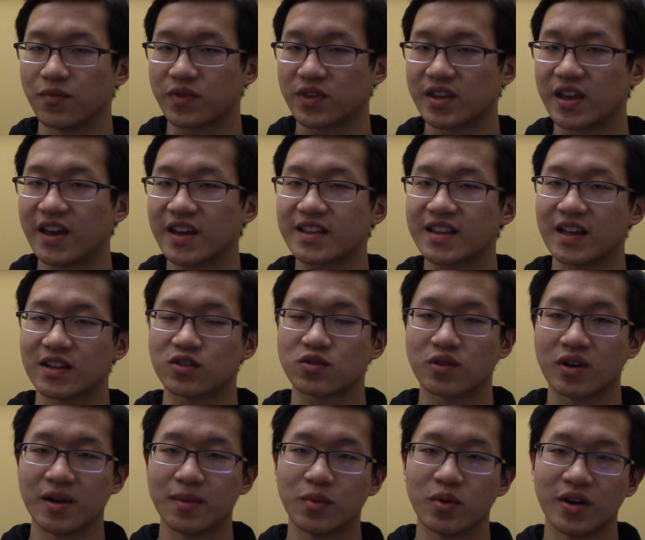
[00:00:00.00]
take that
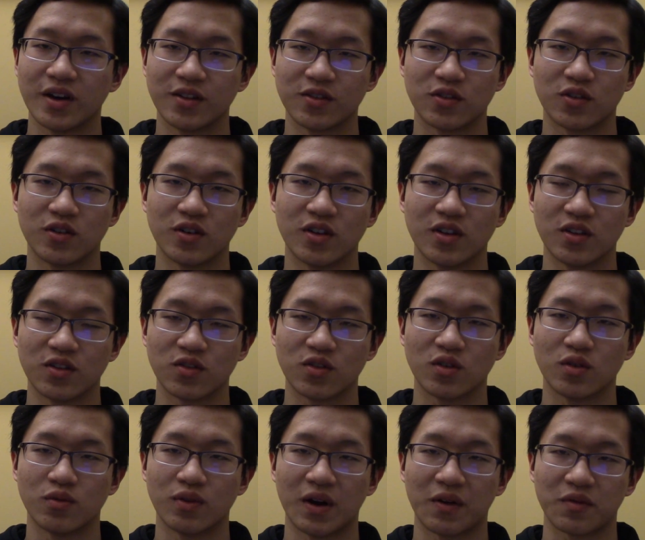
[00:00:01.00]
scramble and turn it
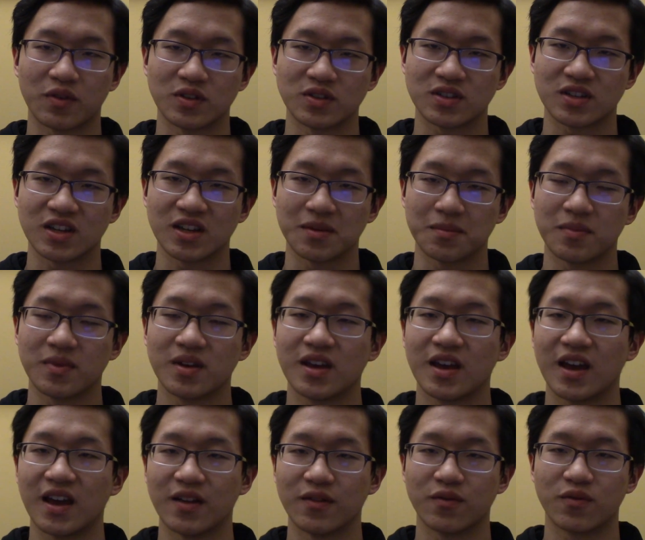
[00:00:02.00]
into the reference scheme.
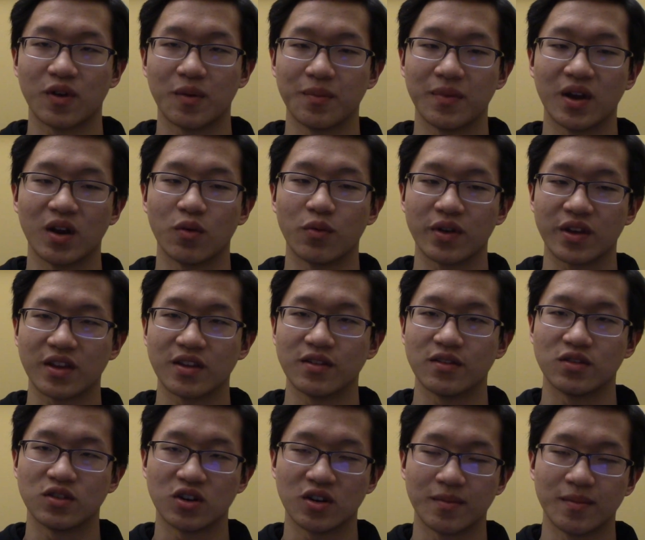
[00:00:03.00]
And from there we can
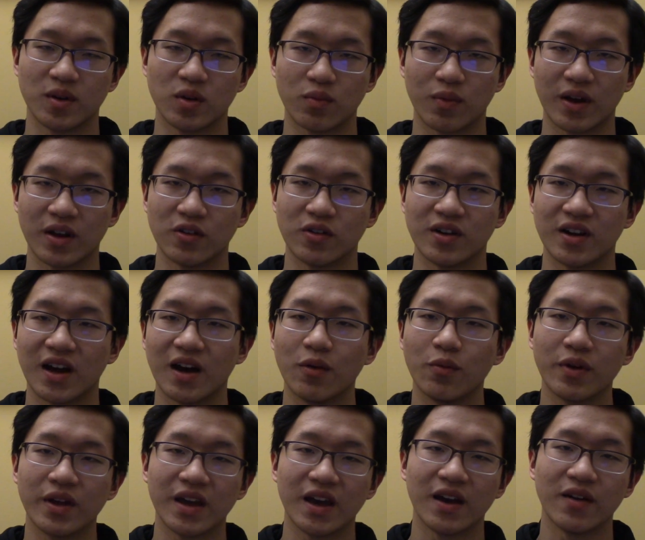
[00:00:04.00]
determine whether or
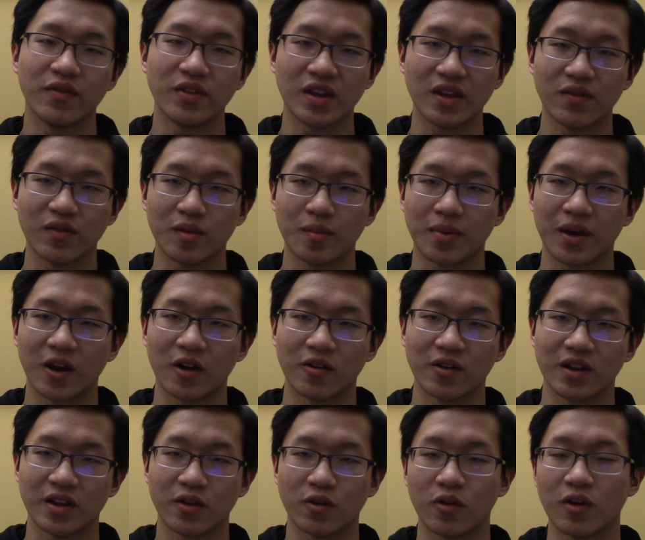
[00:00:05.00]
not we have even
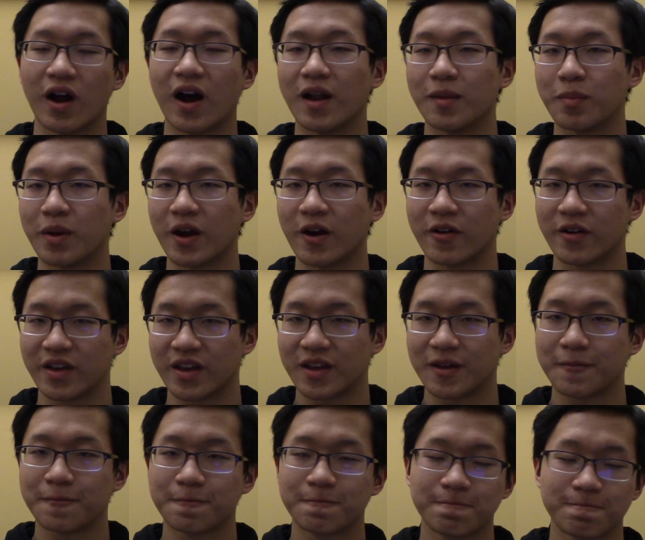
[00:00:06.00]
parity or odd parity.
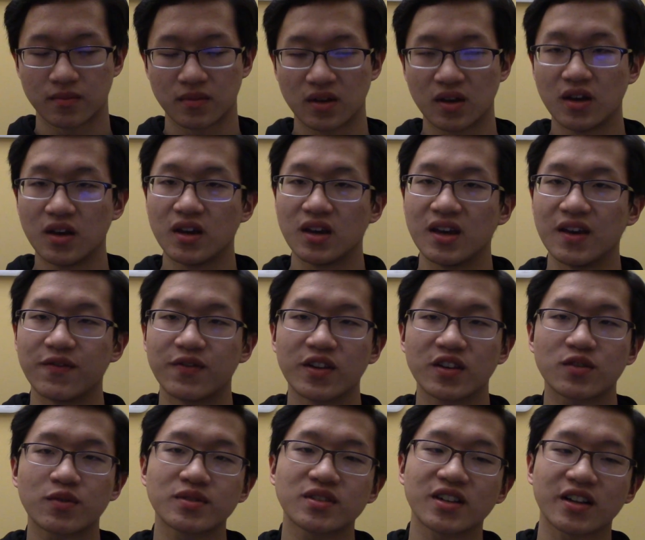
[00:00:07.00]
If
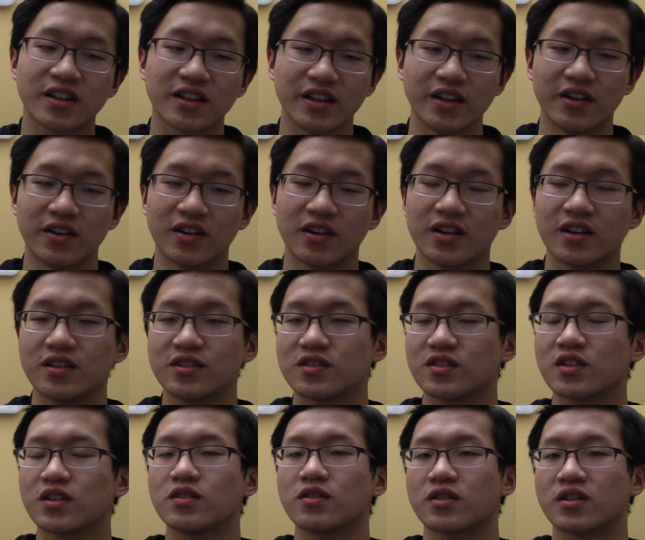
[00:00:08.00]
this wasn't clear, here's a
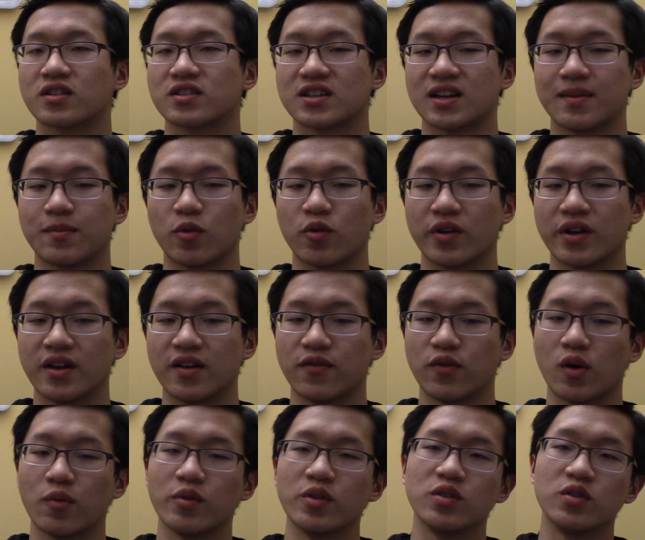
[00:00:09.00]
little summary of
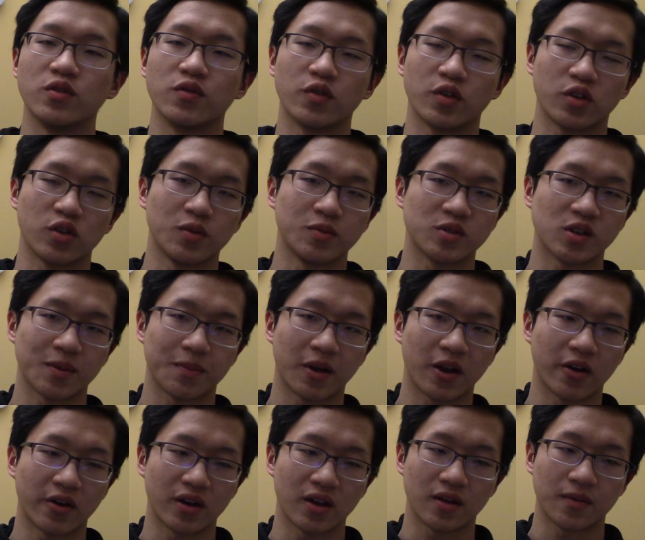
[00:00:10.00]
what we do for cube shape
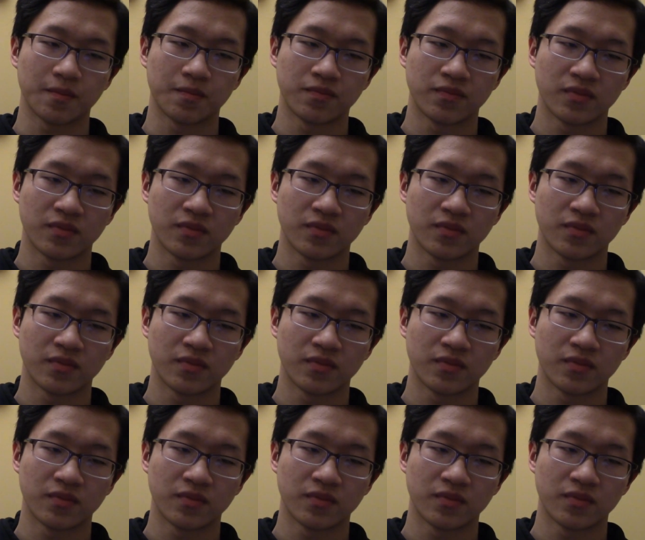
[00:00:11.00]
parity.